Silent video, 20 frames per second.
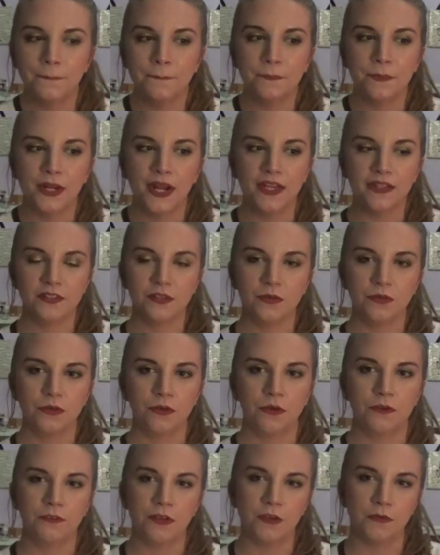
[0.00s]
but I don't
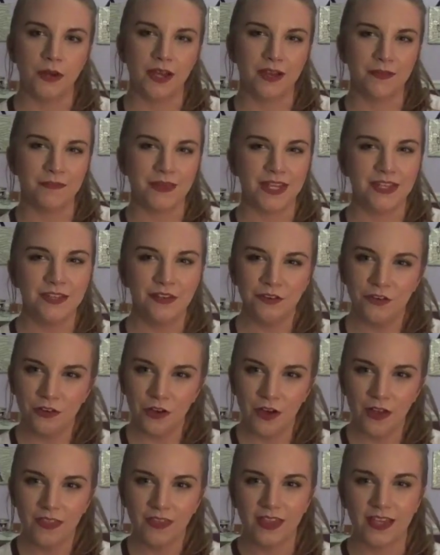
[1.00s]
know if I recommend it or
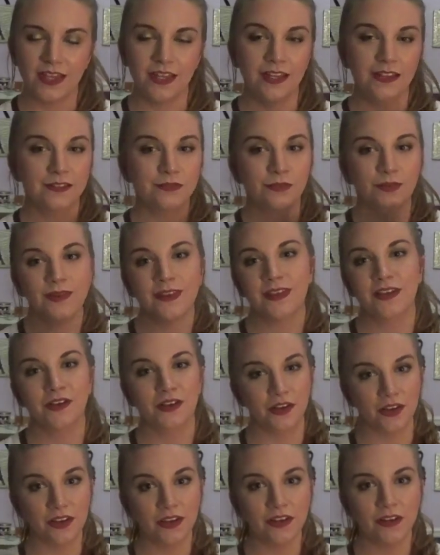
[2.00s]
not. Like, it is really
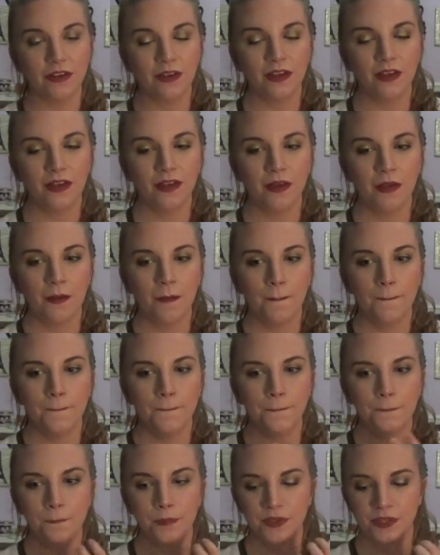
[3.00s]
good,
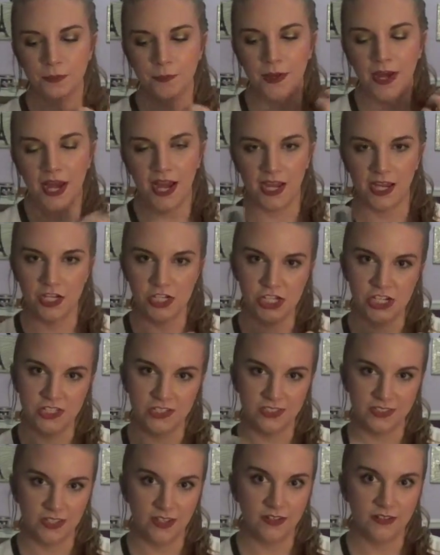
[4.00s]
but the
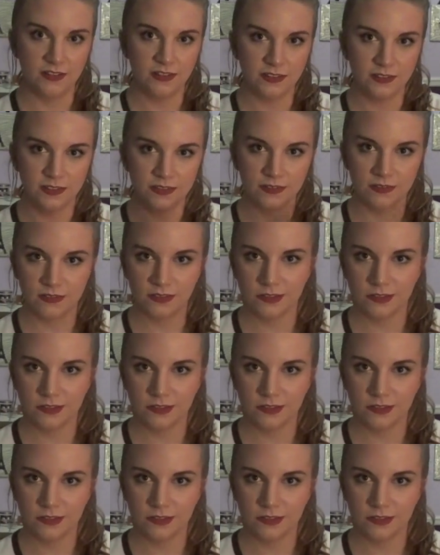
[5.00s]
packaging sucks.